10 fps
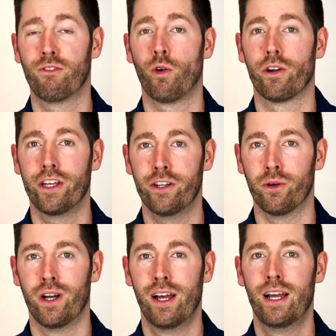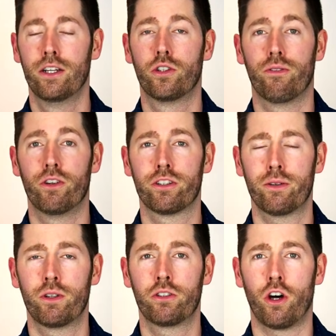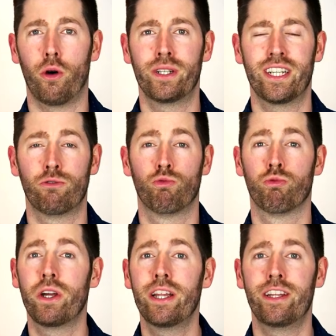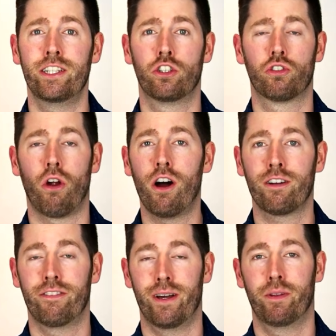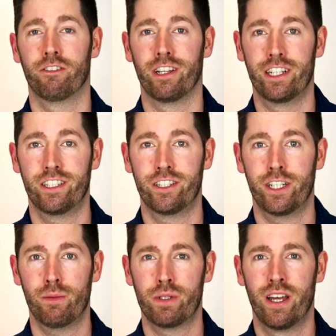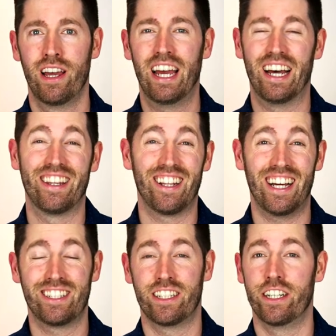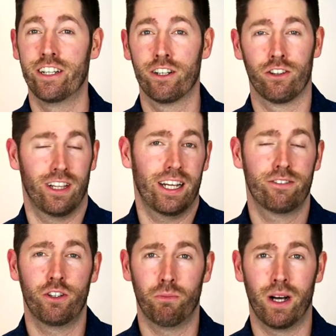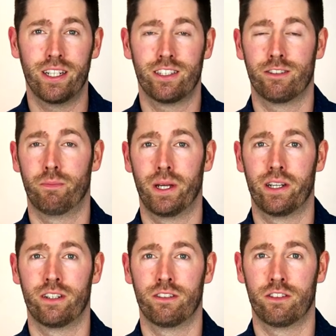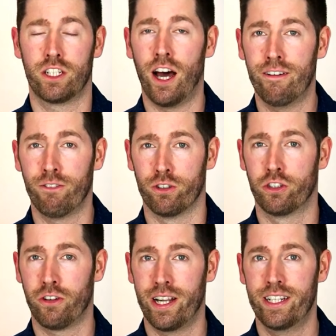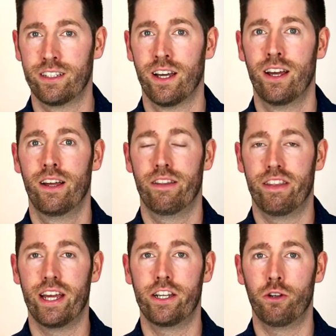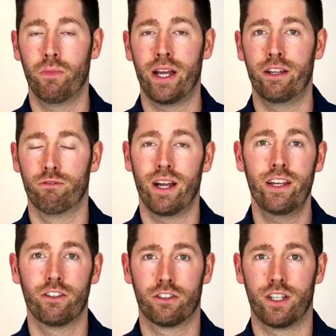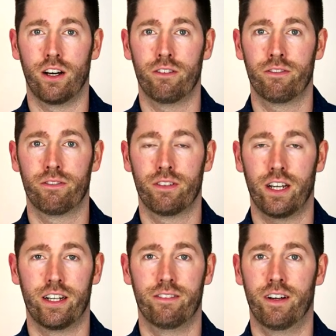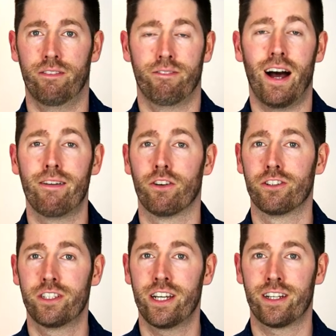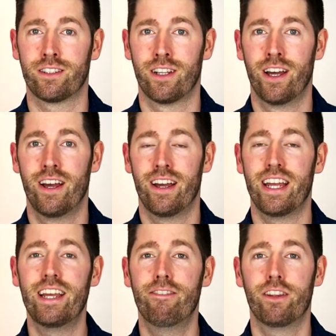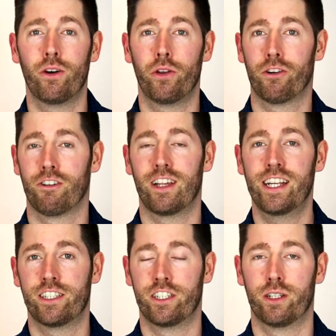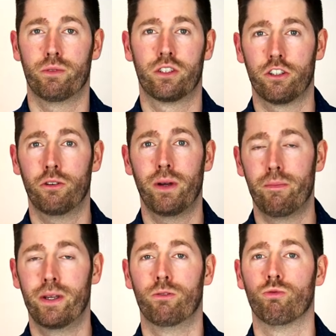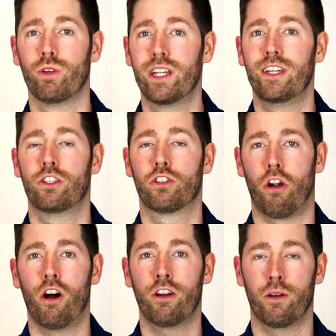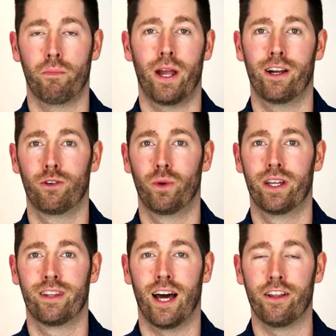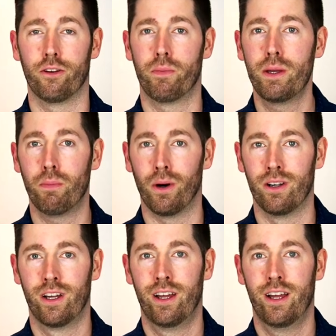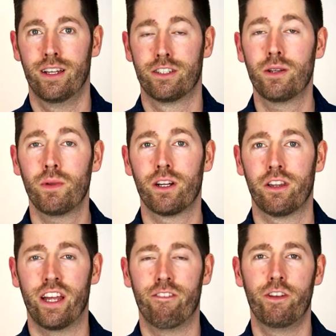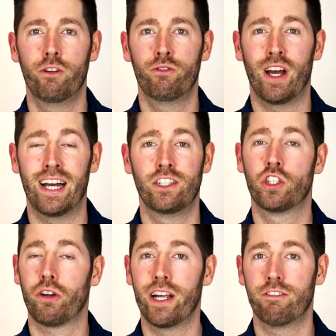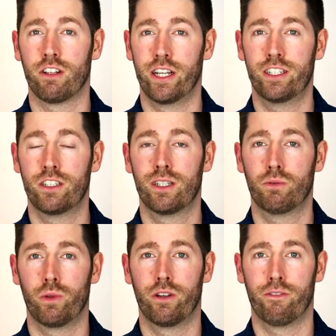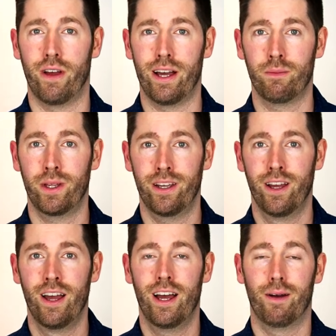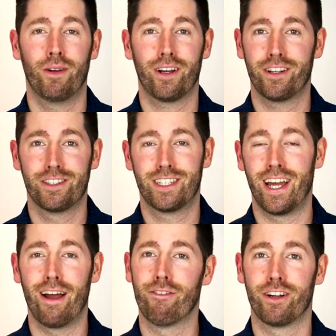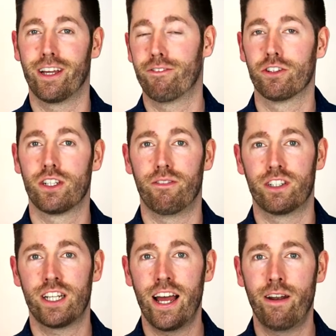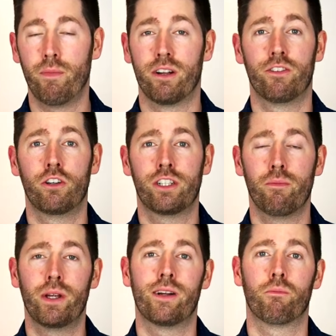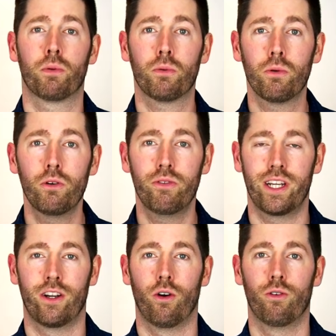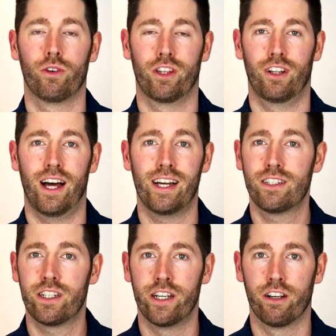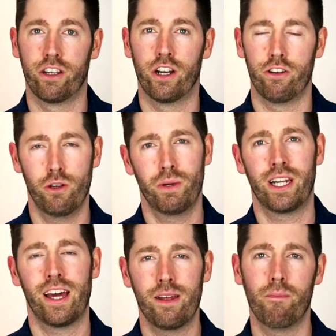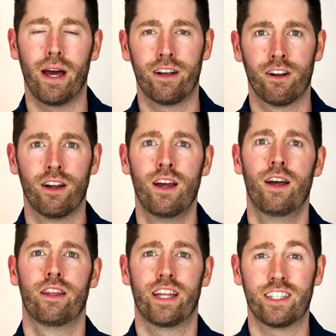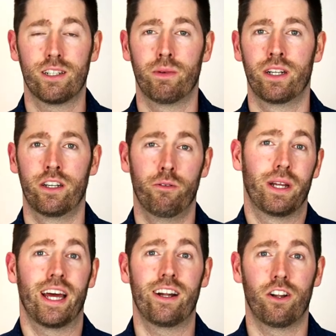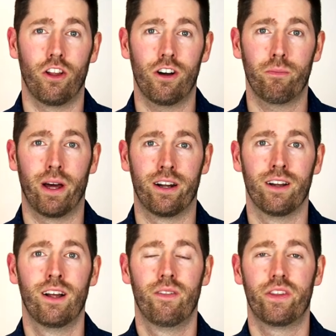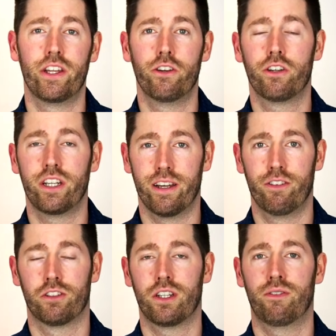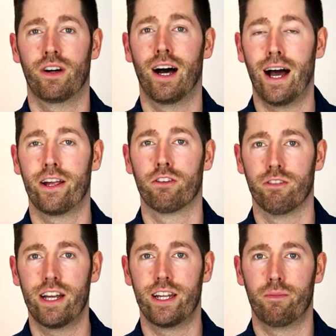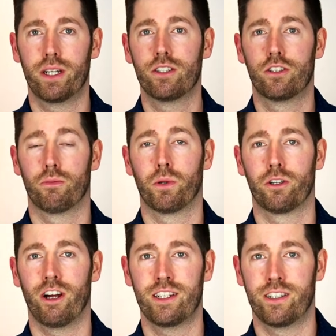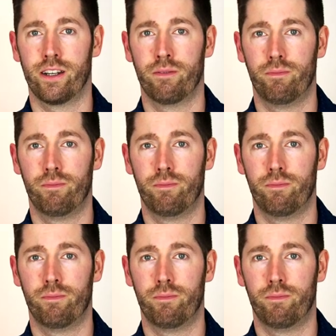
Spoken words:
for you. So if you're someone who's always had really strong family relationships and the last year or last few months has been tough or strained, then you might rate yourself kind of a 5 or 6, even though your relationship still might be really strong compared with other people. Similarly, if you've had strained relationships with your family, I'm not going to say ever give yourself a 10, but if those have been improving over the last year, you've been getting better, you've been getting along better, then you could give yourself a higher rating because you're progressing.